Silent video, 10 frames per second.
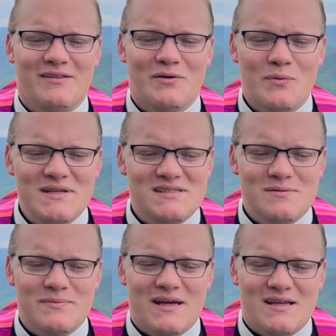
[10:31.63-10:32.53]
the
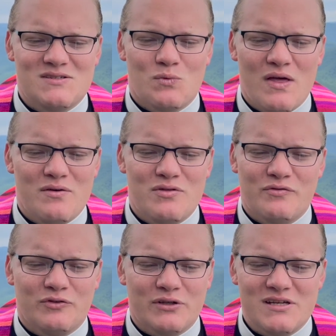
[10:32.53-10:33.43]
wisdom that has weathered the
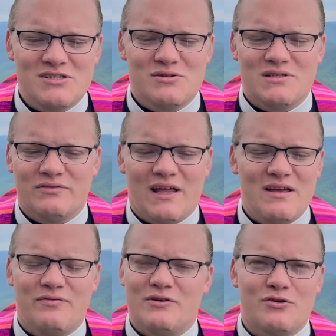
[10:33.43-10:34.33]
full history of
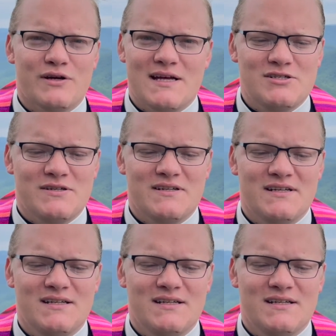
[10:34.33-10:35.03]
life and creation,